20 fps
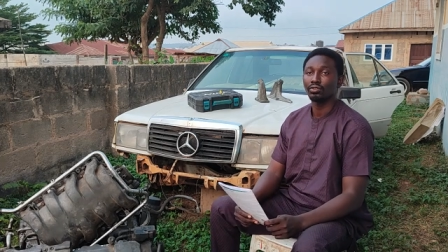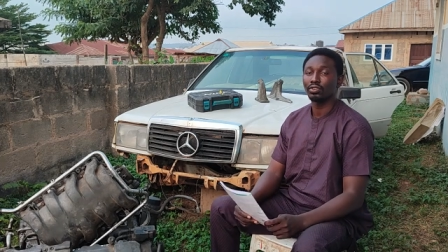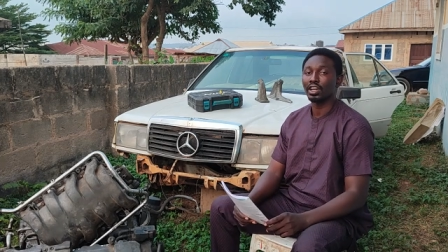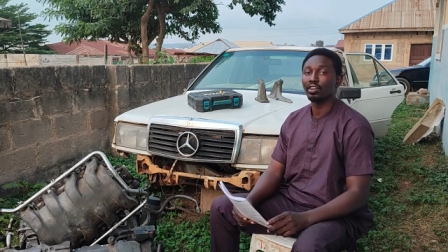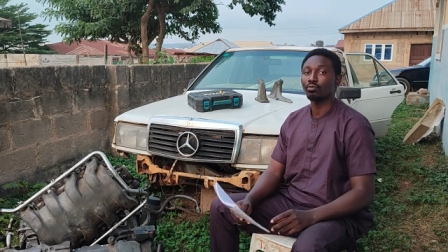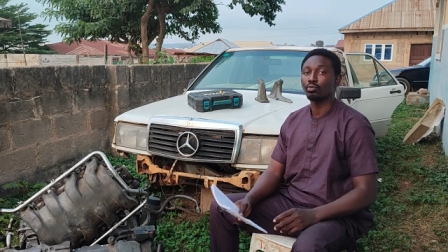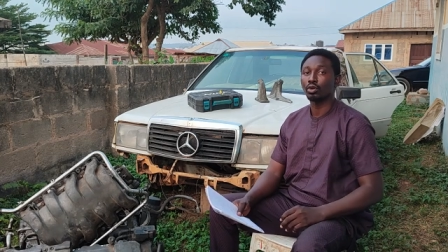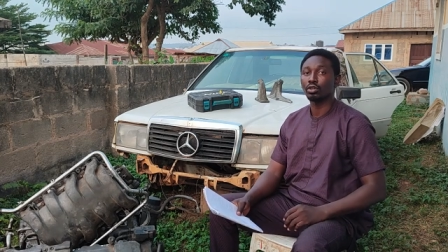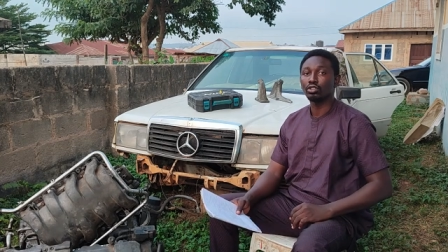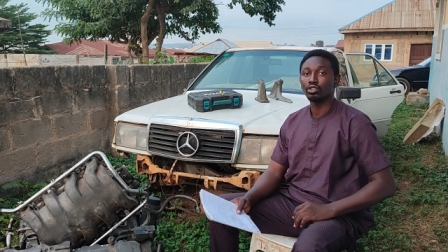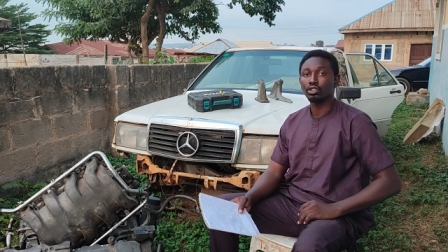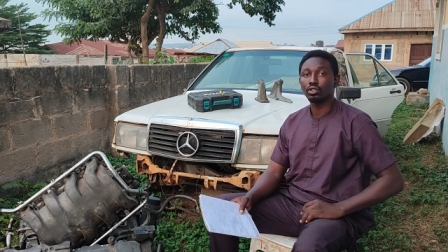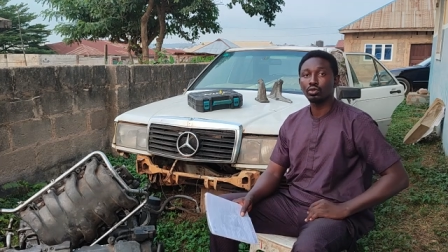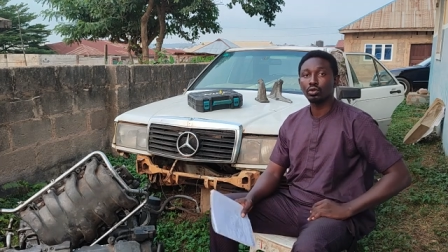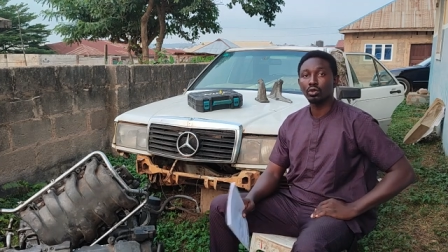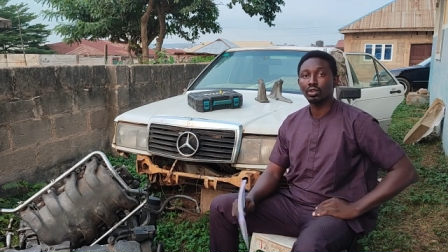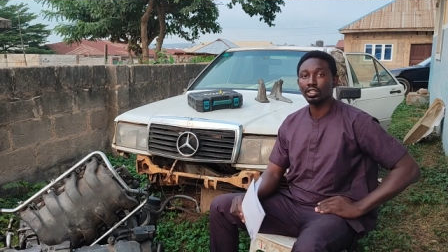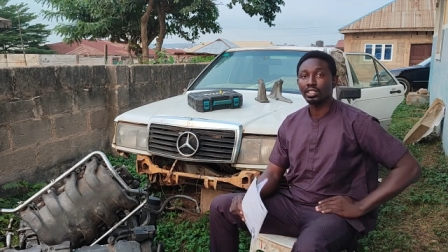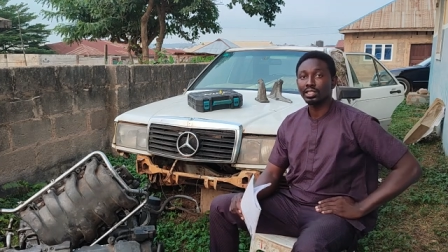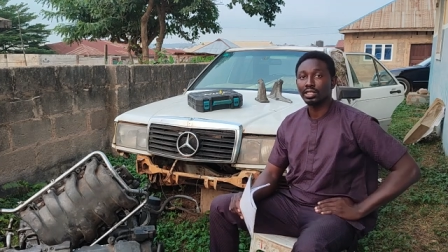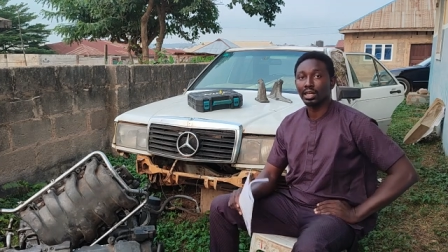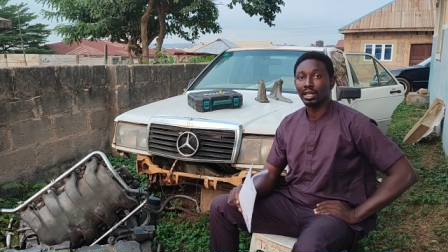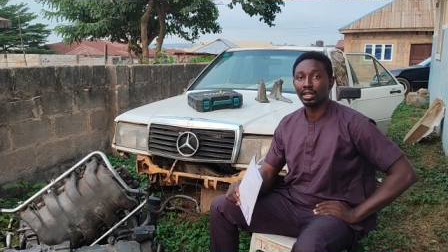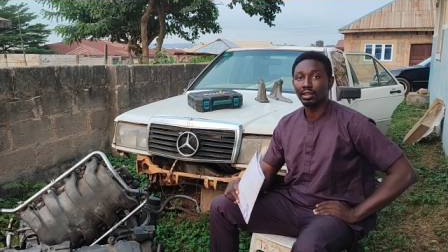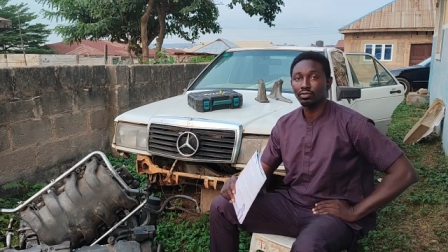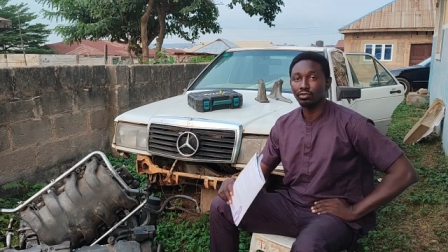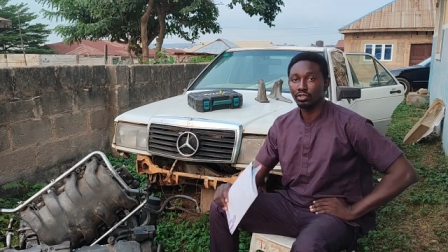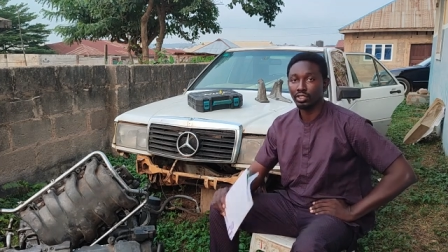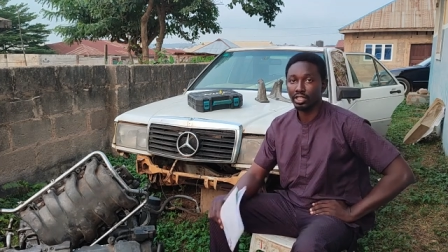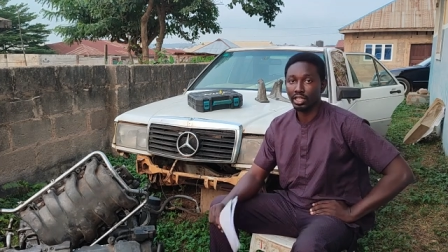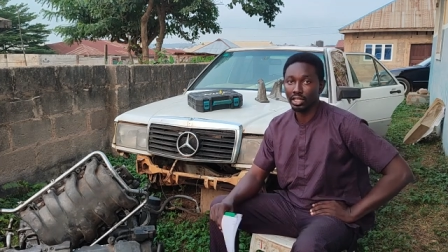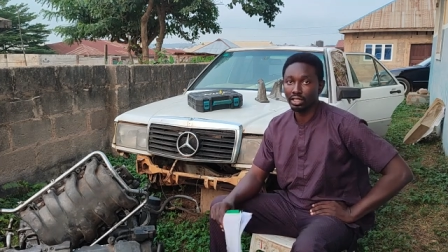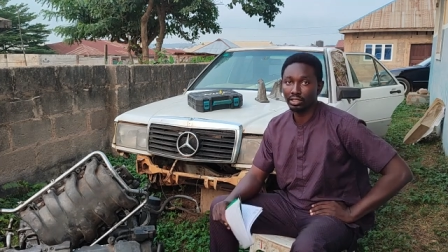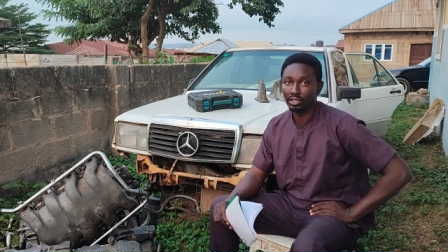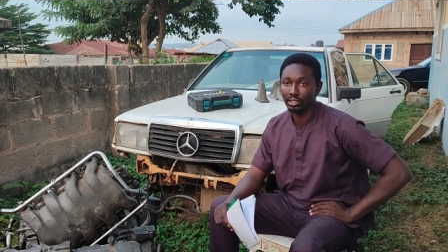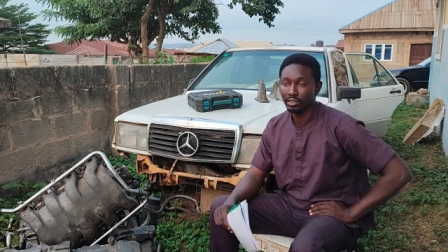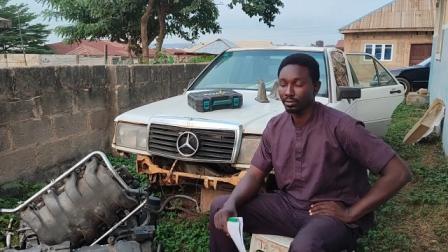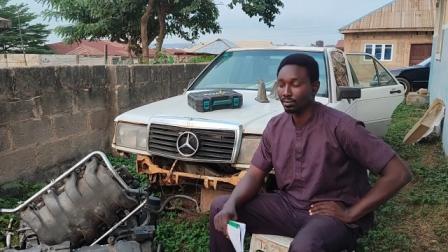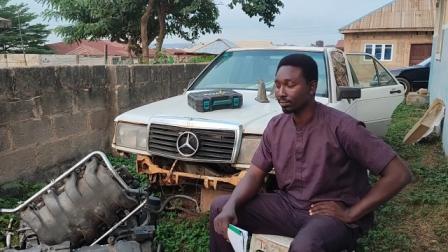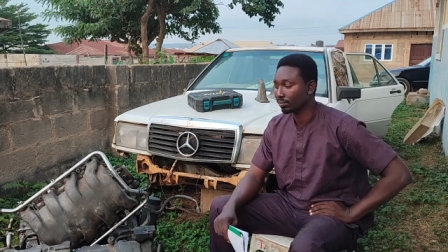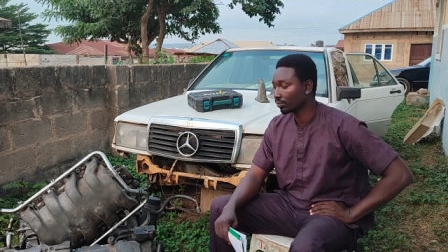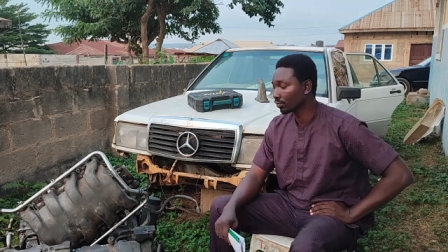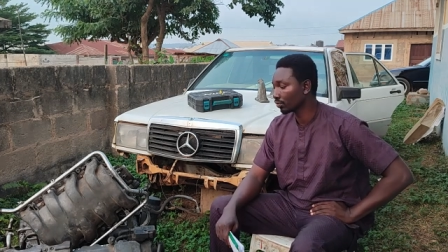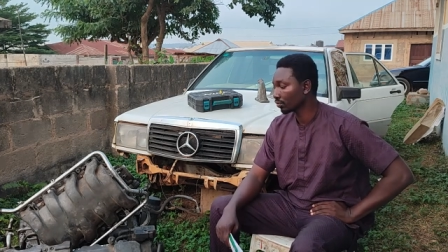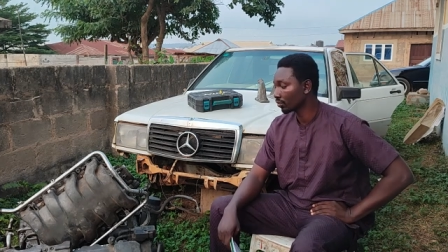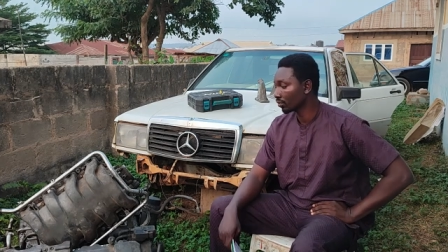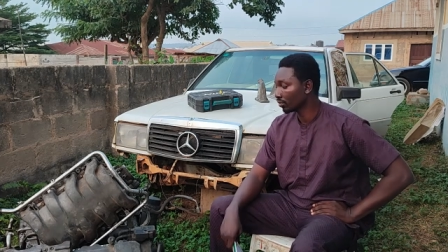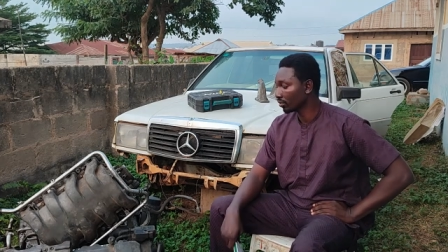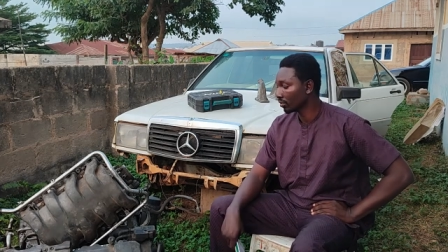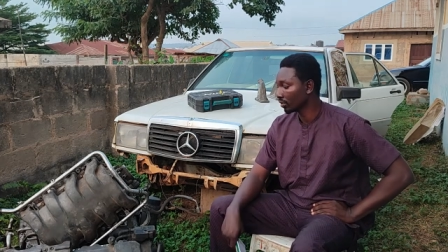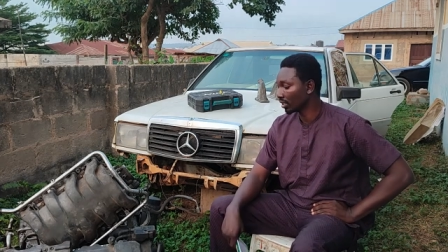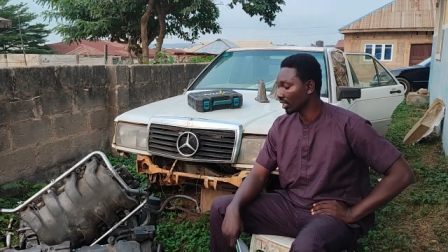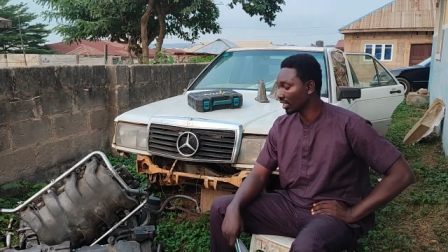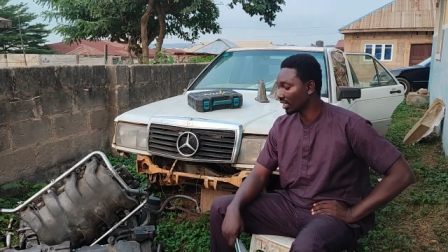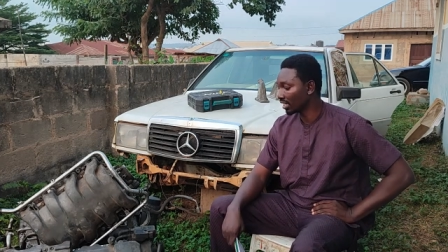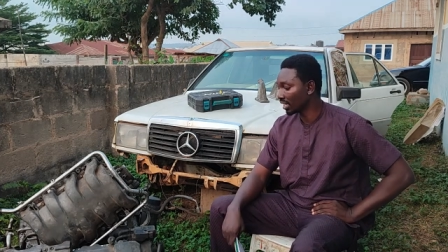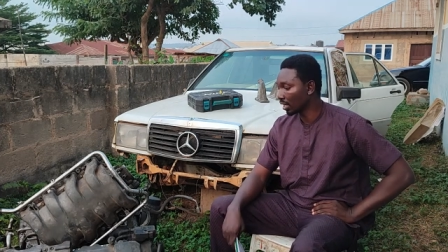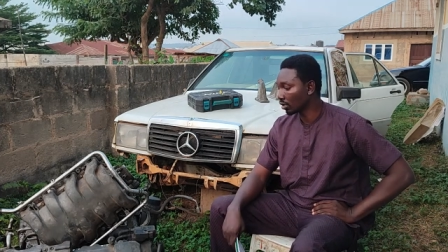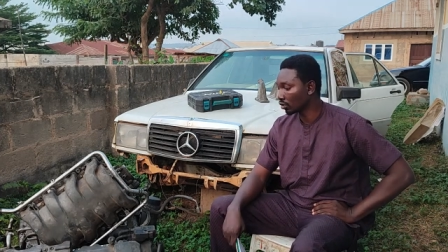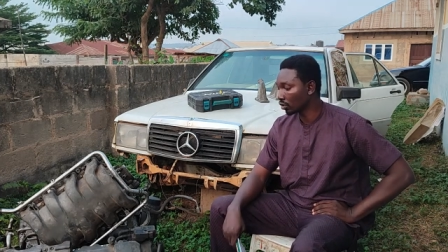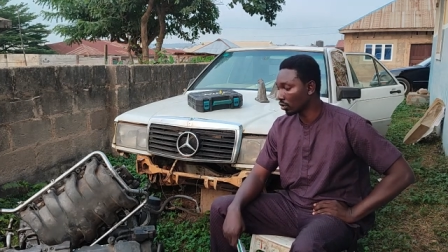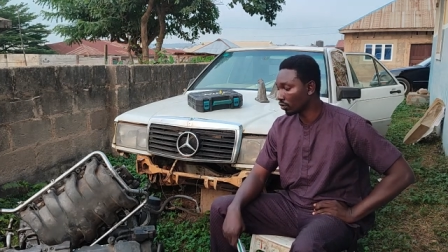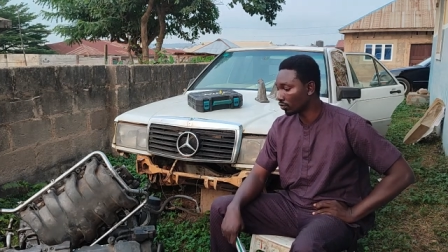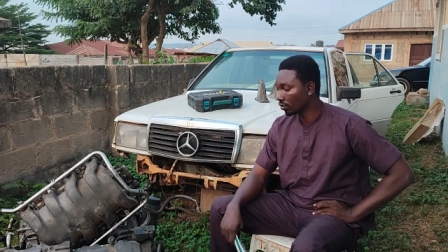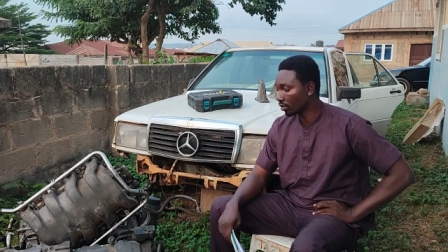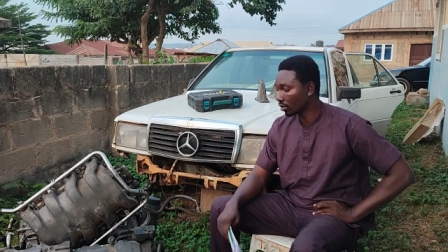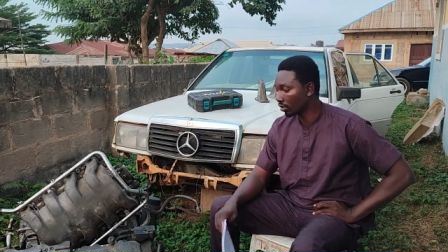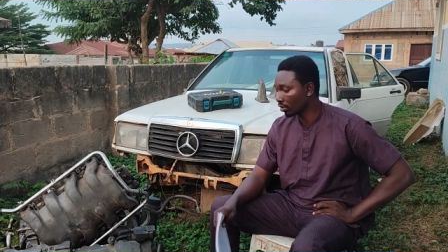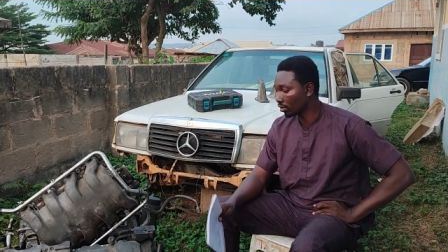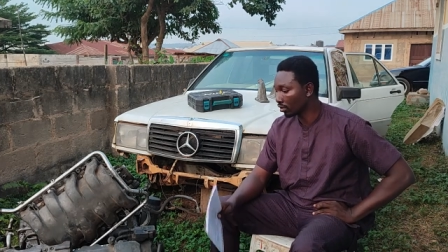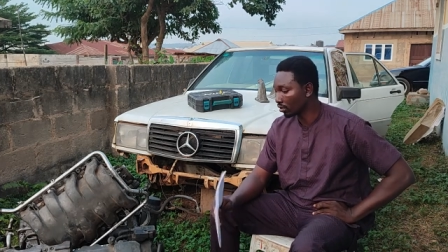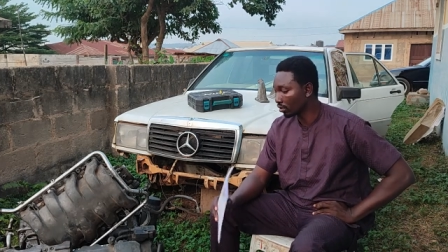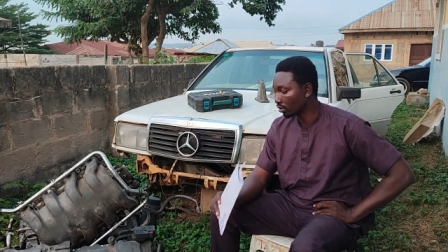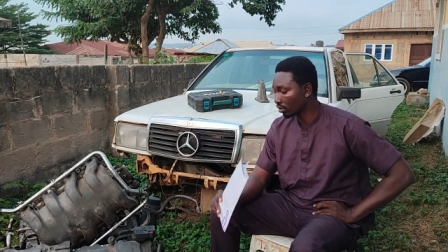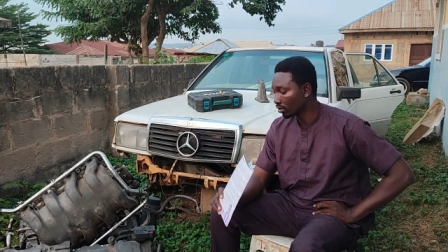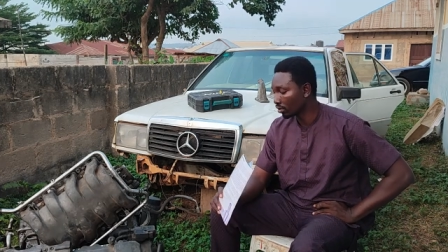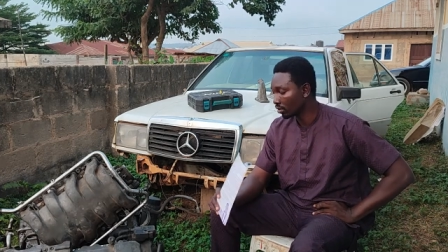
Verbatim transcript: 5.0 liter V8 taken out of a